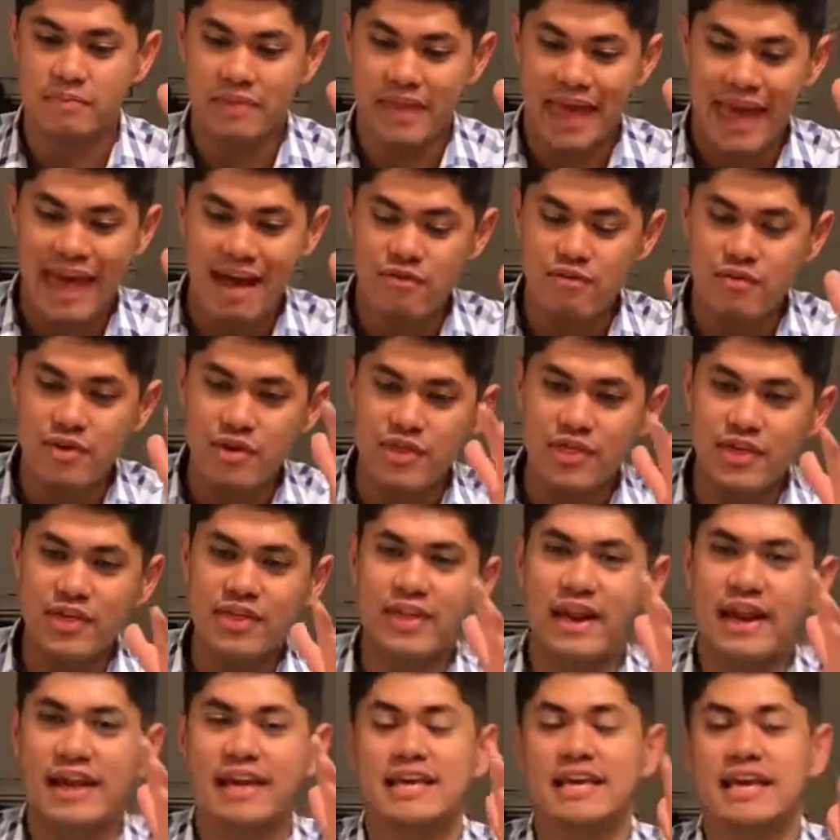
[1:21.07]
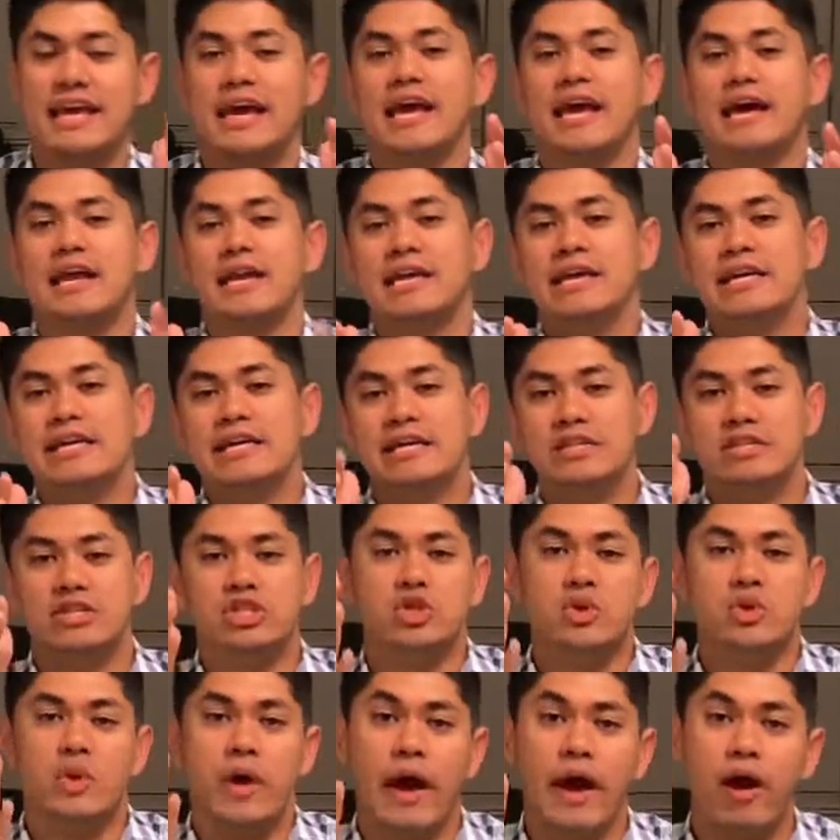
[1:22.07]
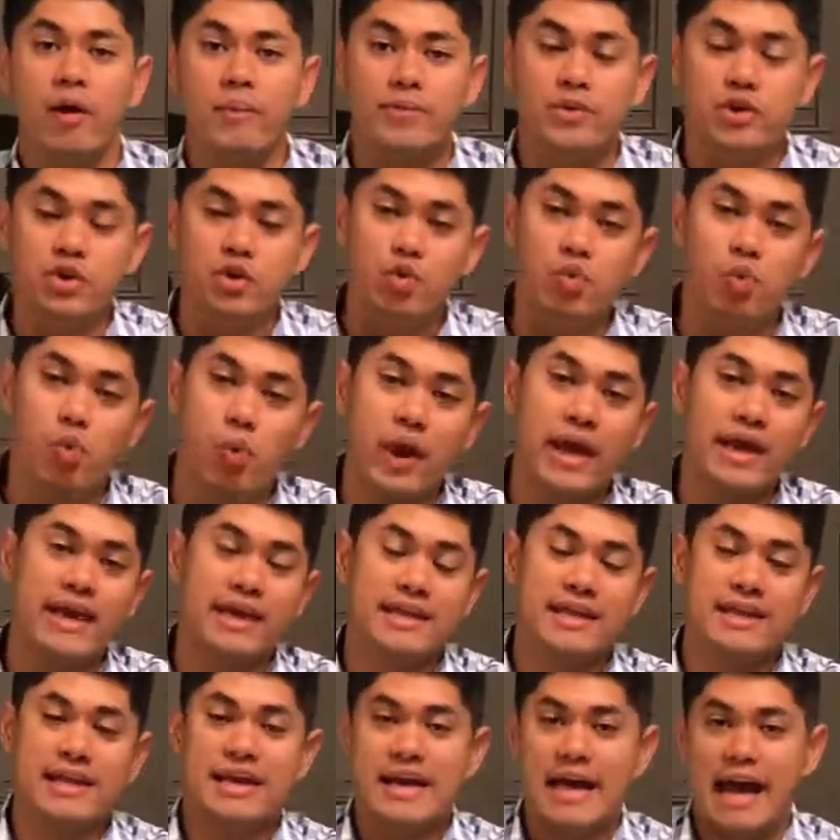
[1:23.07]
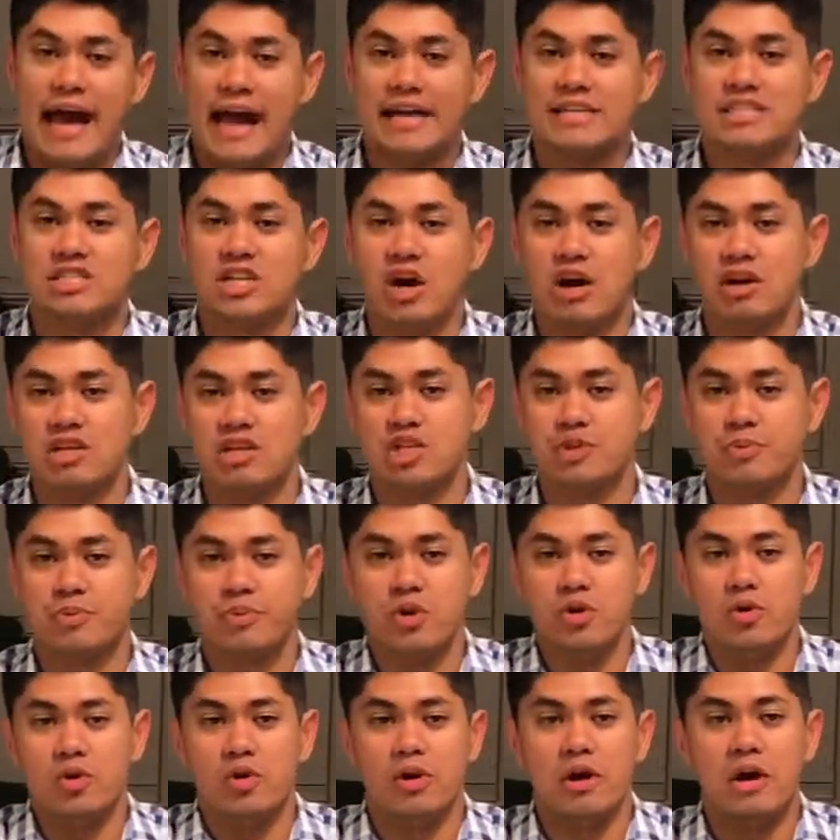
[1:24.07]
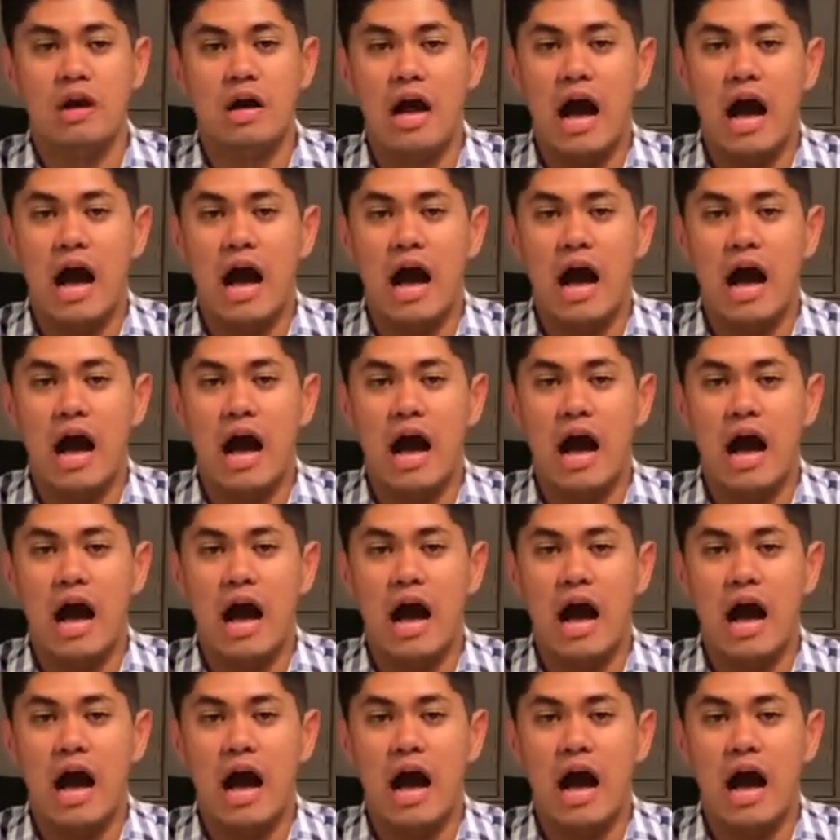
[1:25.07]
everything that I can to help you win as an entrepreneur,